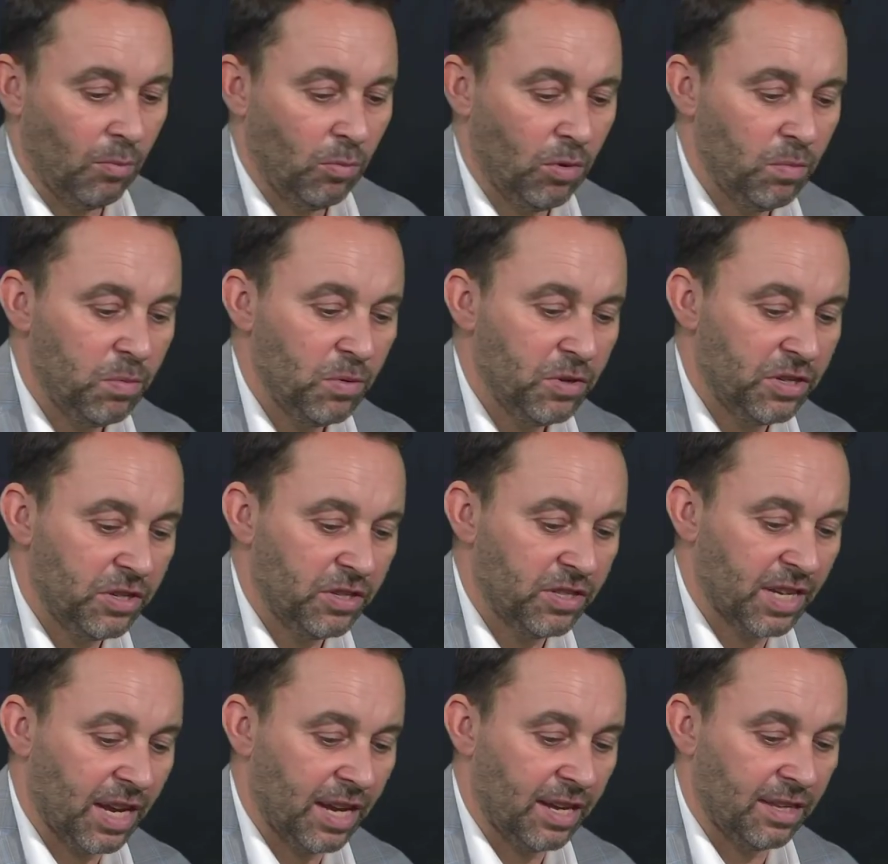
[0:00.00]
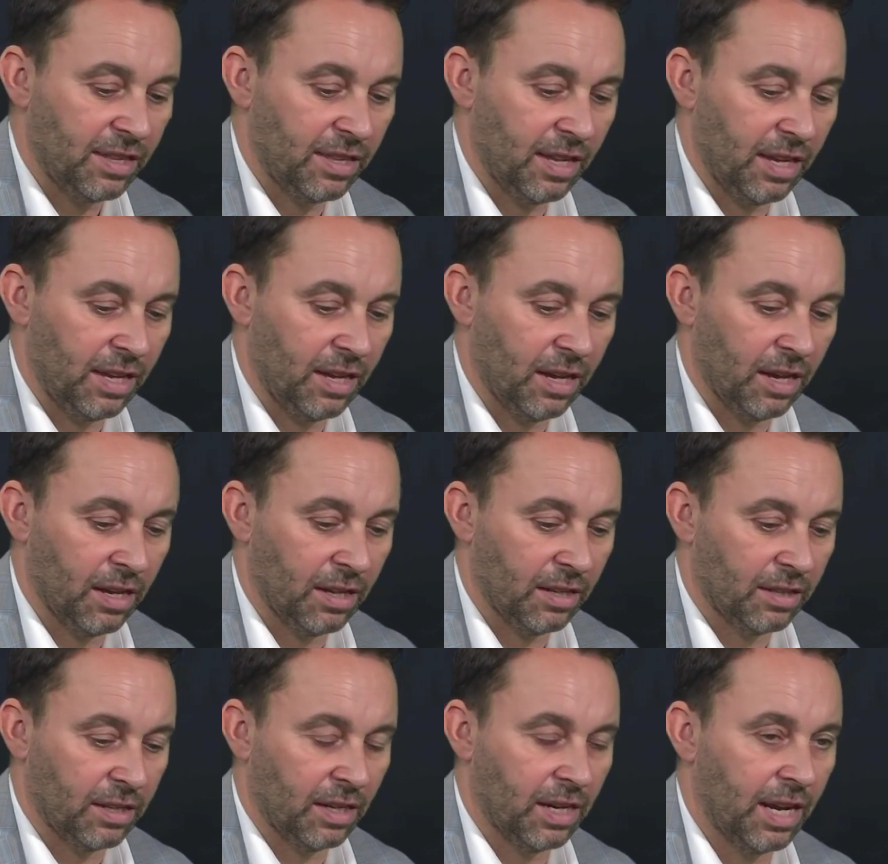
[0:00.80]
uh, what would you say the
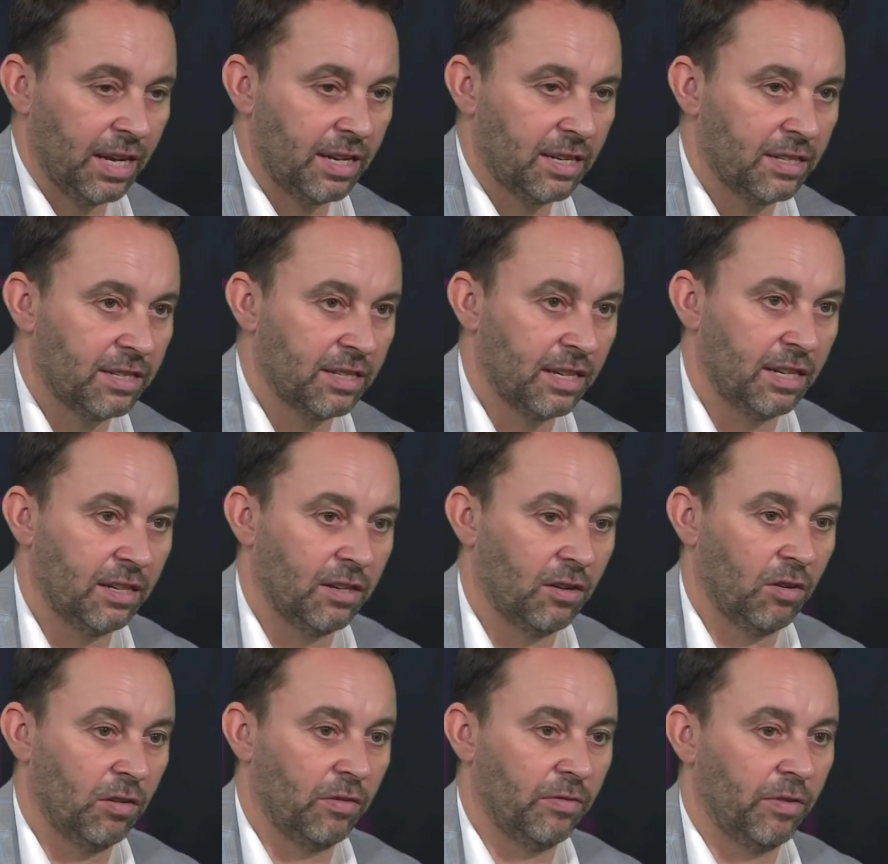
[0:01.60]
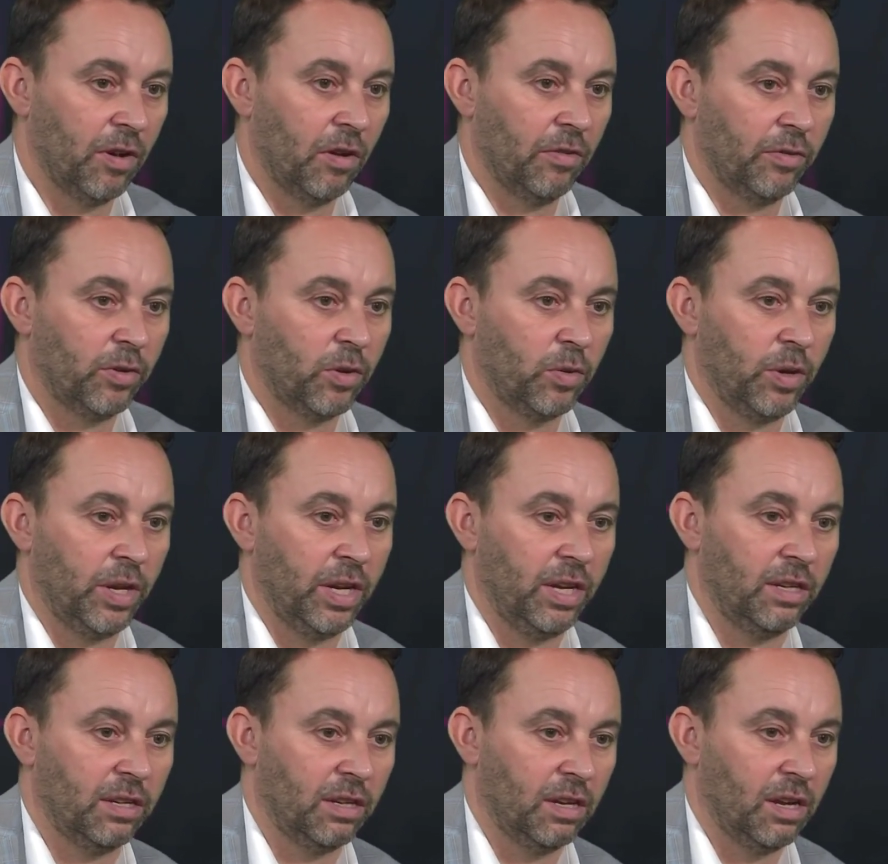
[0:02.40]
uh, the legacy of, of
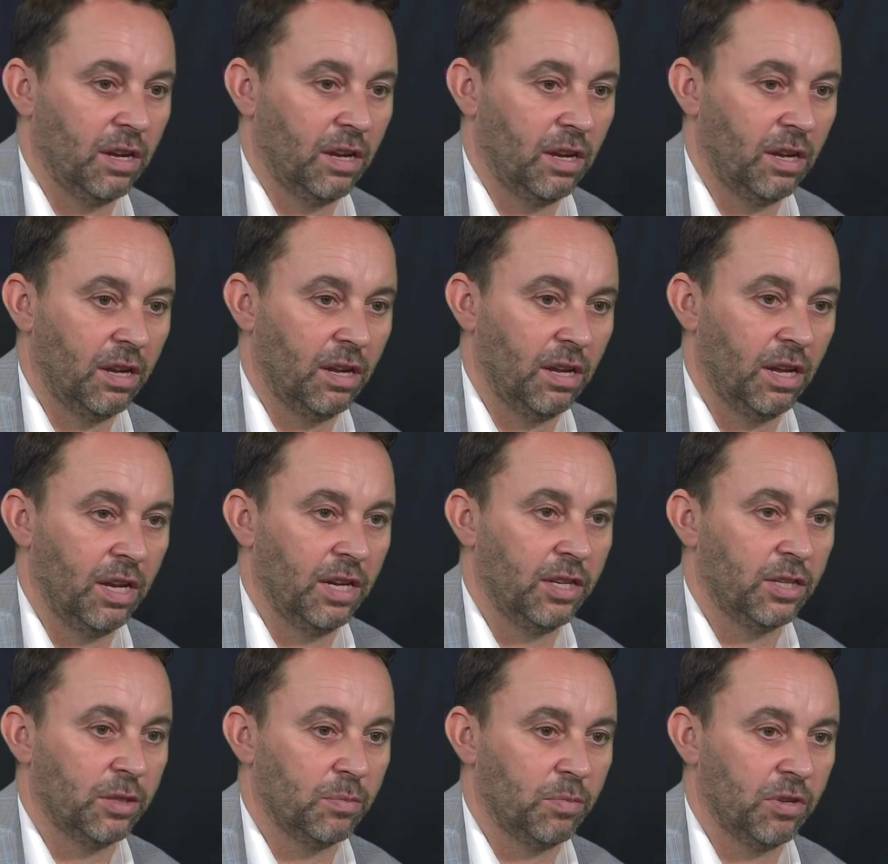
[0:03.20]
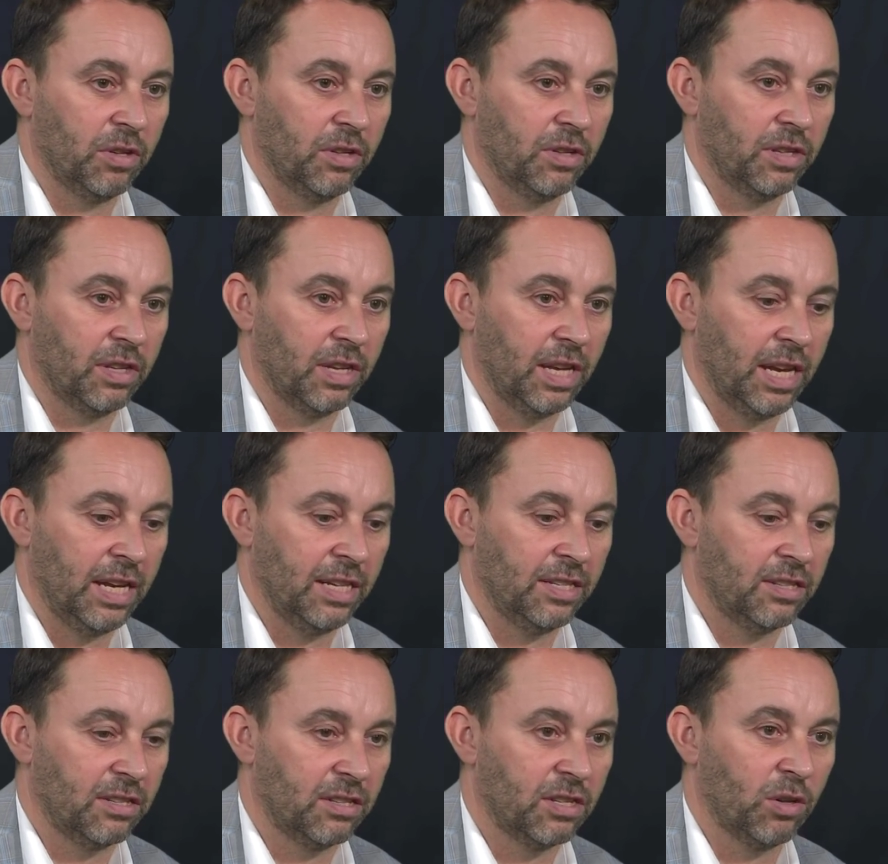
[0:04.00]
Queen uh, Elizabeth
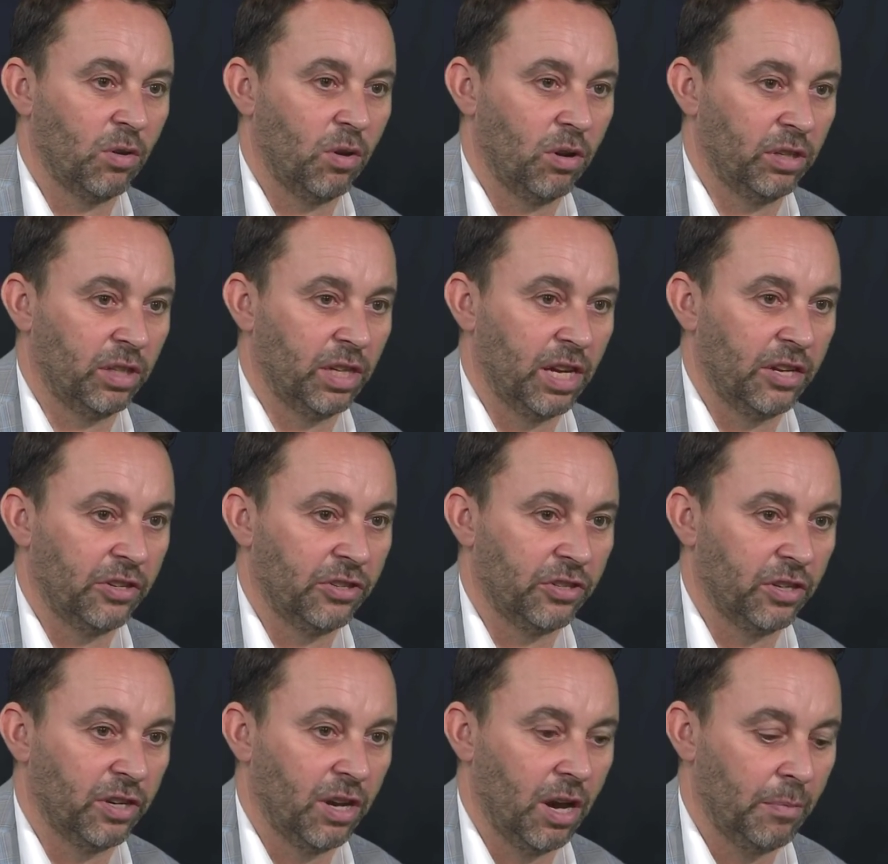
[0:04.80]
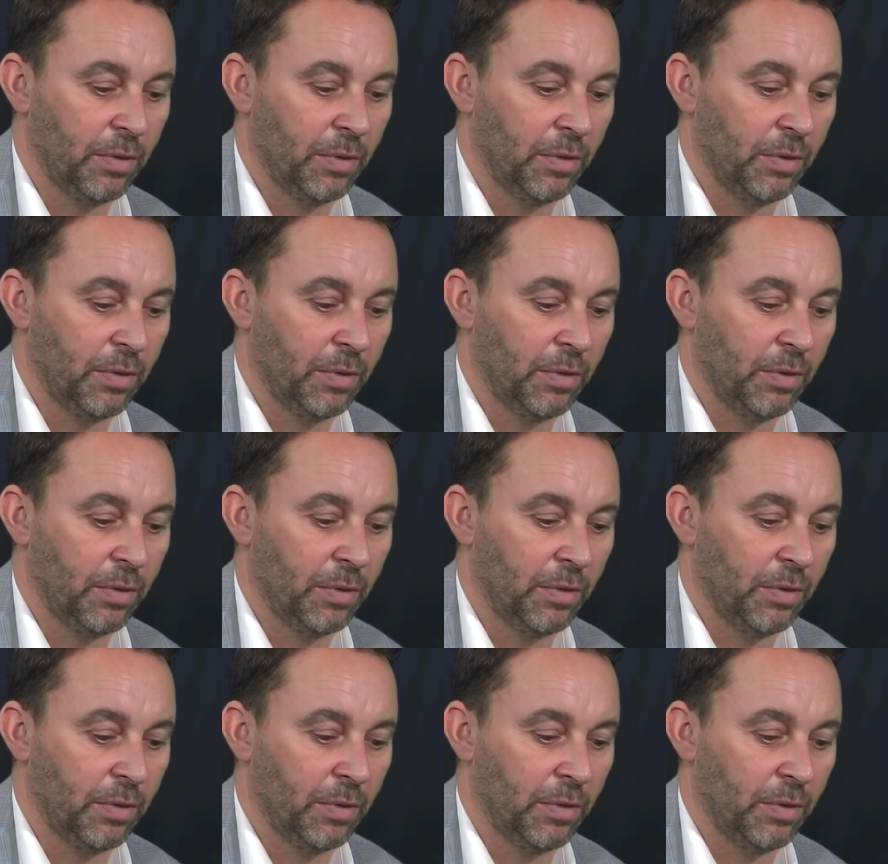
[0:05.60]
is to our nation?